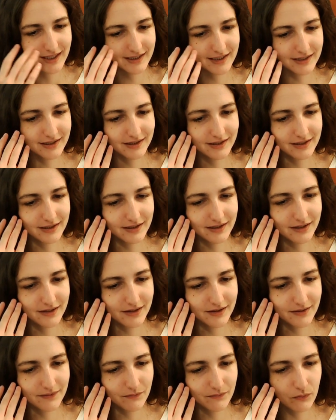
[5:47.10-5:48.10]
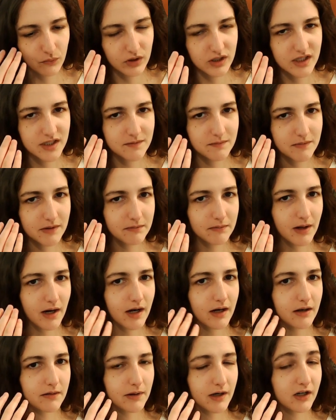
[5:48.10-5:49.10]
it brings me
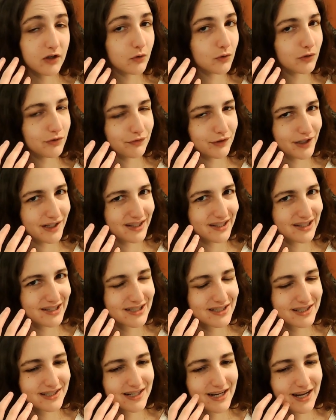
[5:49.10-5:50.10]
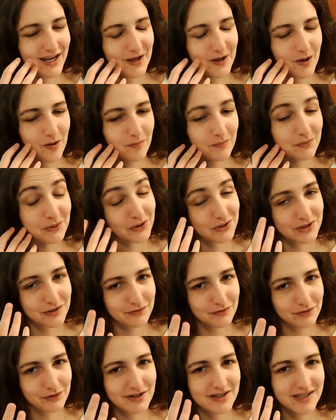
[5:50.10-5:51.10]
very, very good feelings. Because
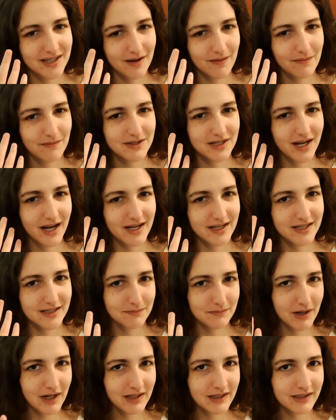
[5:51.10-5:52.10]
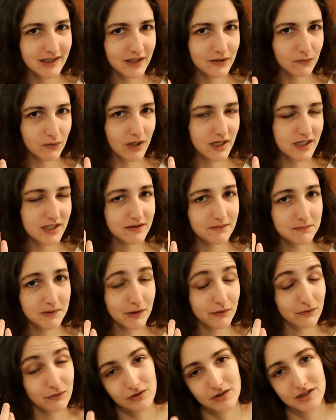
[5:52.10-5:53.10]
the first times I smelled that was in
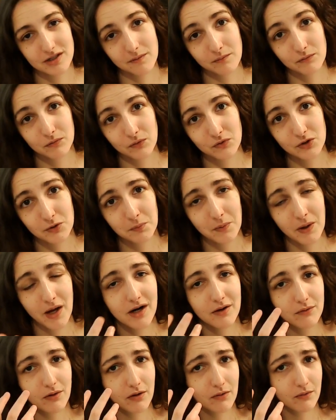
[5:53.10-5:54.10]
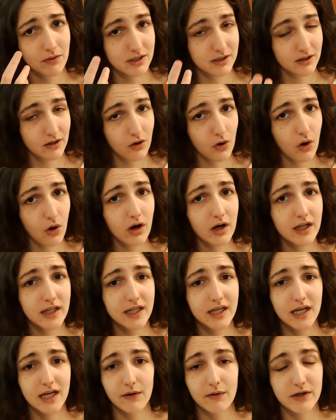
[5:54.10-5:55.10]
my first trip to Japan when it was in a
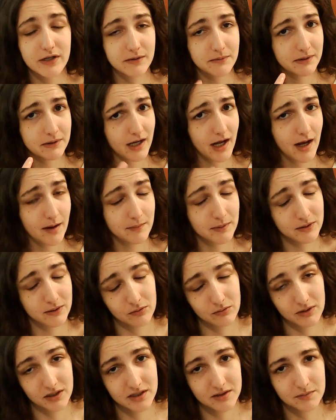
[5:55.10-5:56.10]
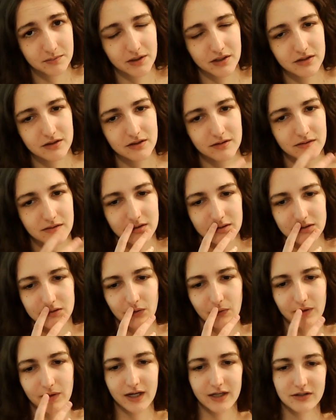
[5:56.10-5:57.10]
holiday. I was very happy to be experiencing
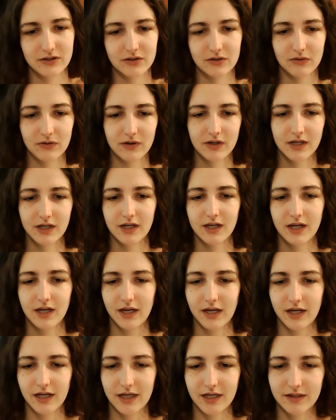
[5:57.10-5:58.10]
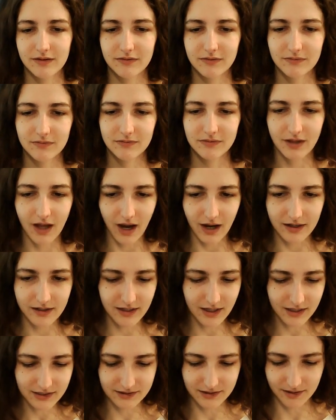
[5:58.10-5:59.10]
so that. So it,
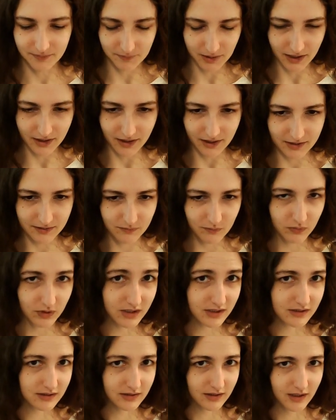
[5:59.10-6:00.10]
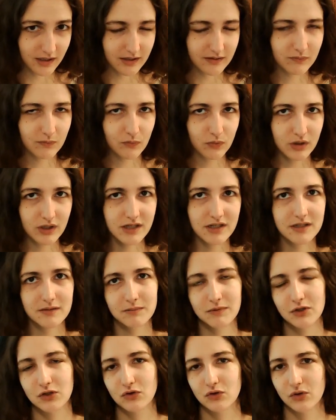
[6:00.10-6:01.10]
I like them. It
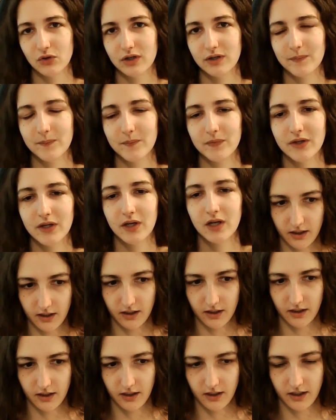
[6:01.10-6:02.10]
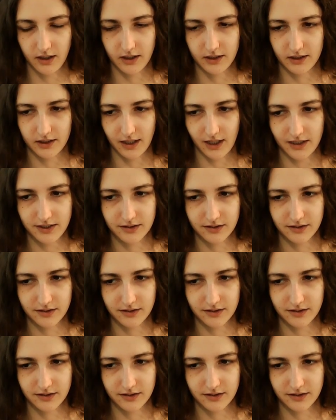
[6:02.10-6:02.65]
brings me joy. And